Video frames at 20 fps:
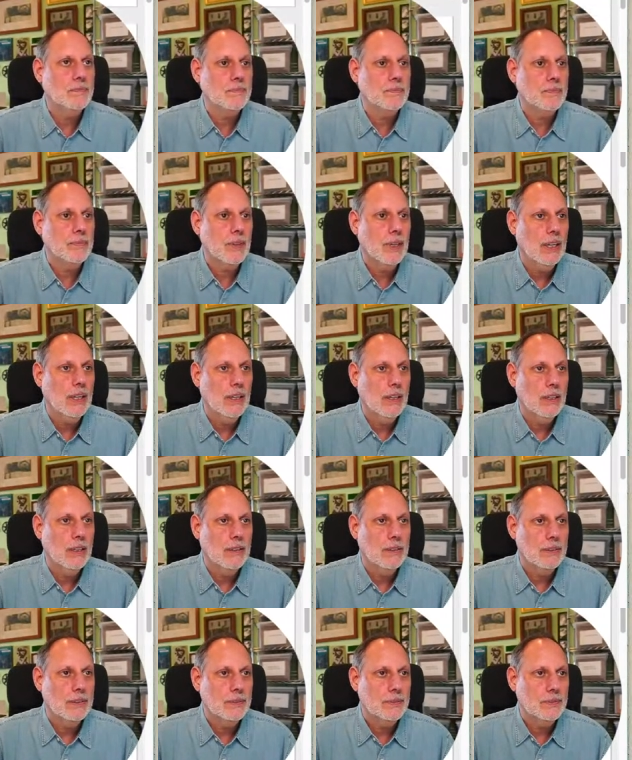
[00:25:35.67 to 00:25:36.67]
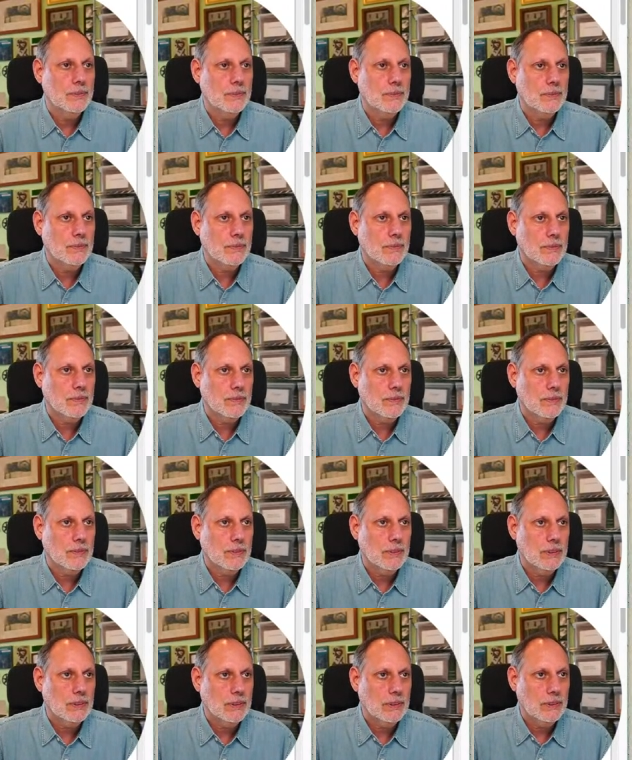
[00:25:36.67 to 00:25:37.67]

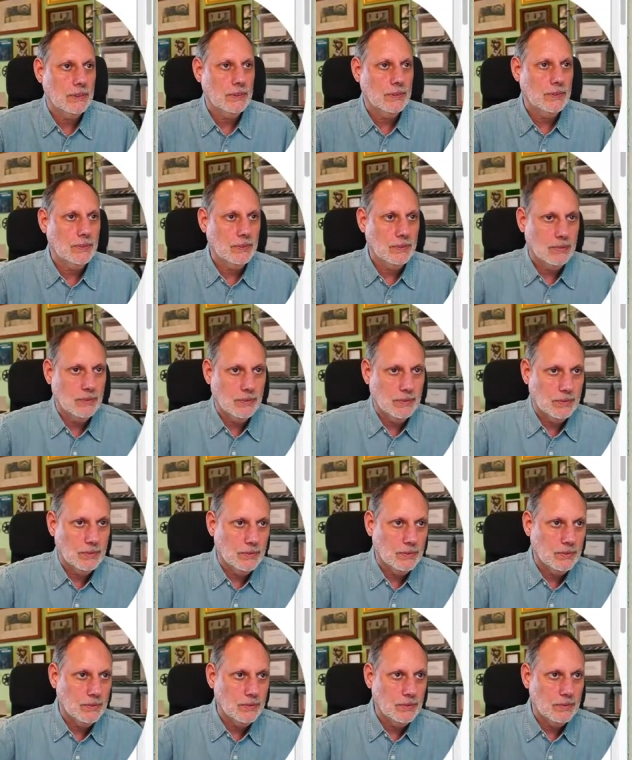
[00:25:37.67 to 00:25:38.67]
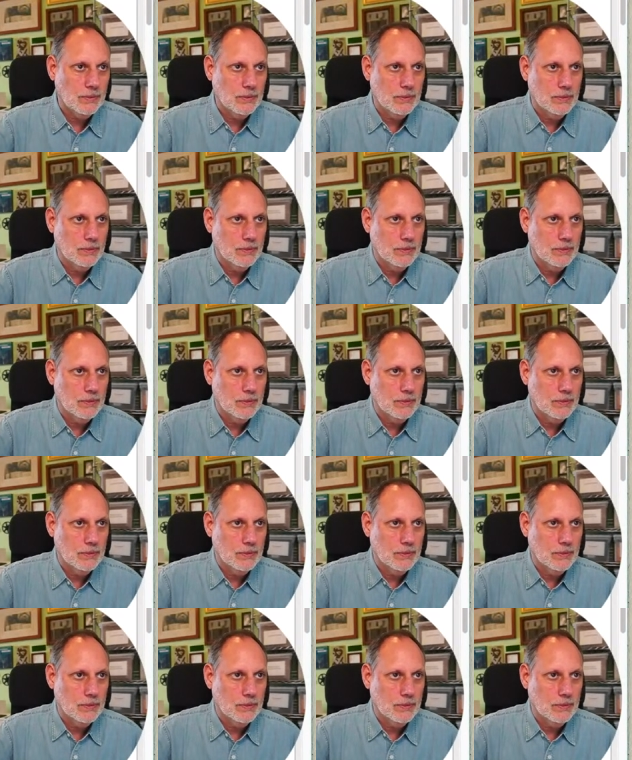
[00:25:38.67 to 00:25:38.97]
No one is speaking in this clip.